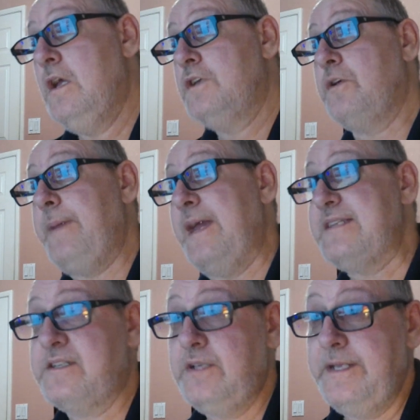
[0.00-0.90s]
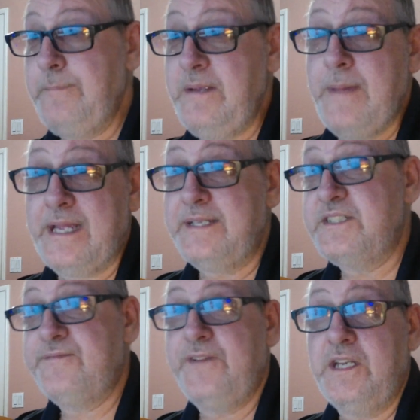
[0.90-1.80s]
So basically, me making
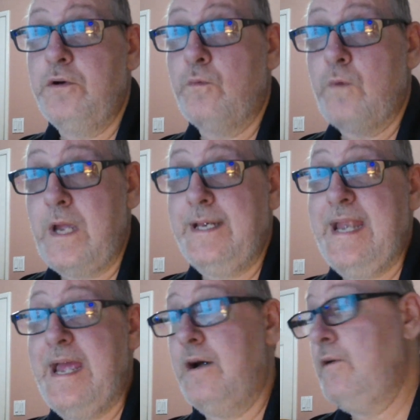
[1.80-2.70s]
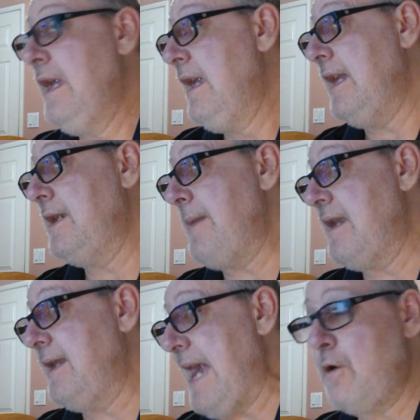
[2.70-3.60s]
this video right now, in
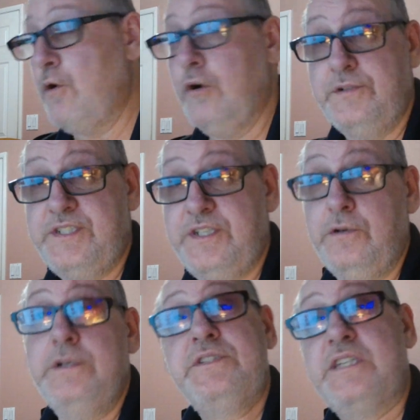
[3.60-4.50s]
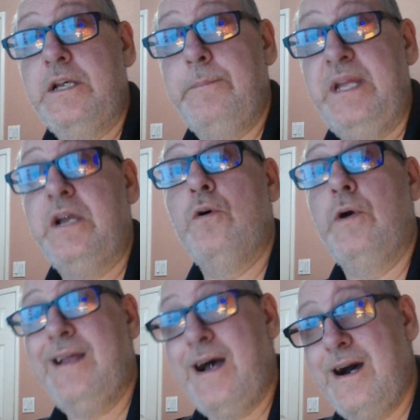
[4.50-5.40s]
about an hour or two, it's going to be
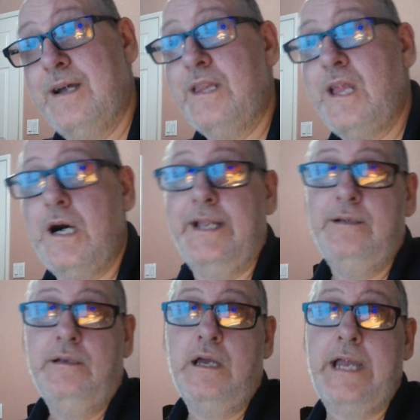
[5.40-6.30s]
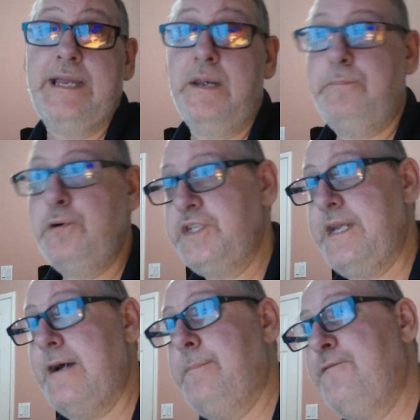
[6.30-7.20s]
going online. I got to push it
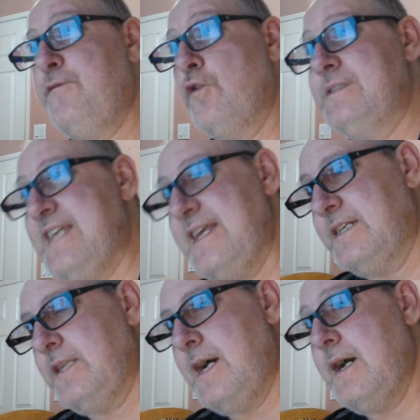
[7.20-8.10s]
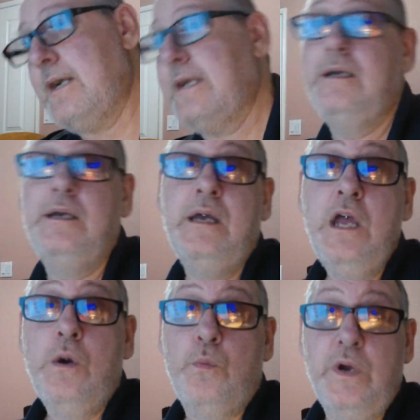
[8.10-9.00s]
out before 10 o'clock,
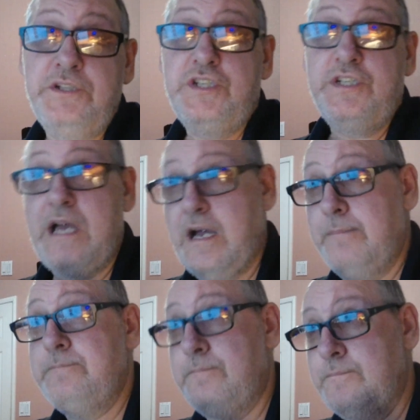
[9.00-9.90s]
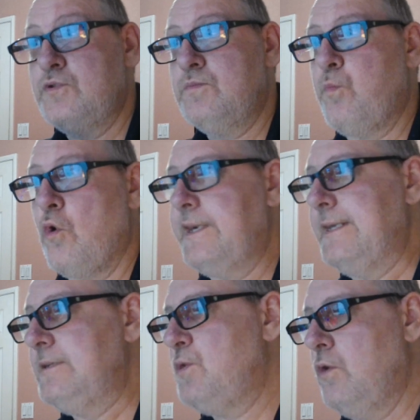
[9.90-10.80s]
which I'm
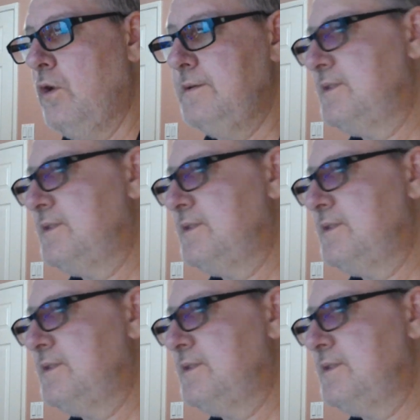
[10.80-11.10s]
working towards.